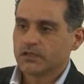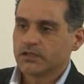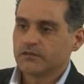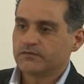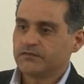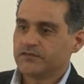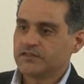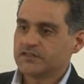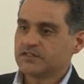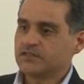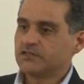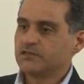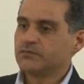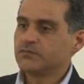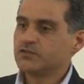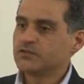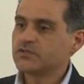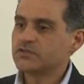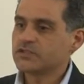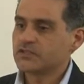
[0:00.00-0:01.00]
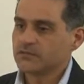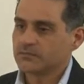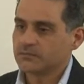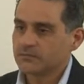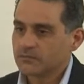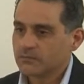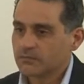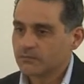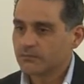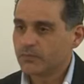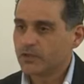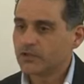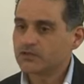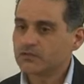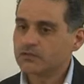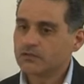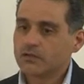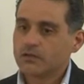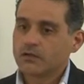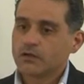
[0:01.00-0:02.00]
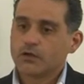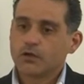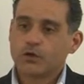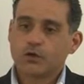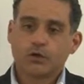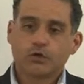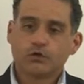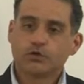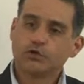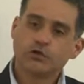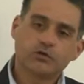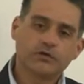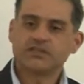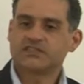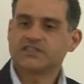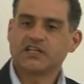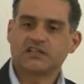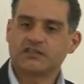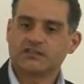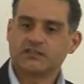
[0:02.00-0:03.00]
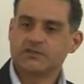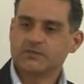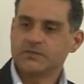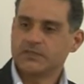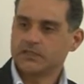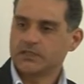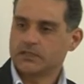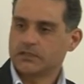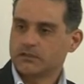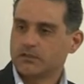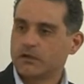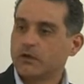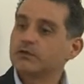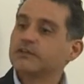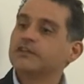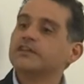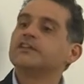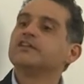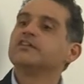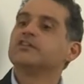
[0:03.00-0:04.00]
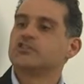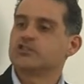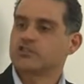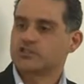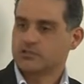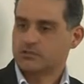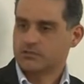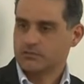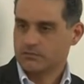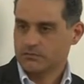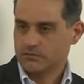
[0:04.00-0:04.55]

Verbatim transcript: visit the museum, but no Italian speaking, only English.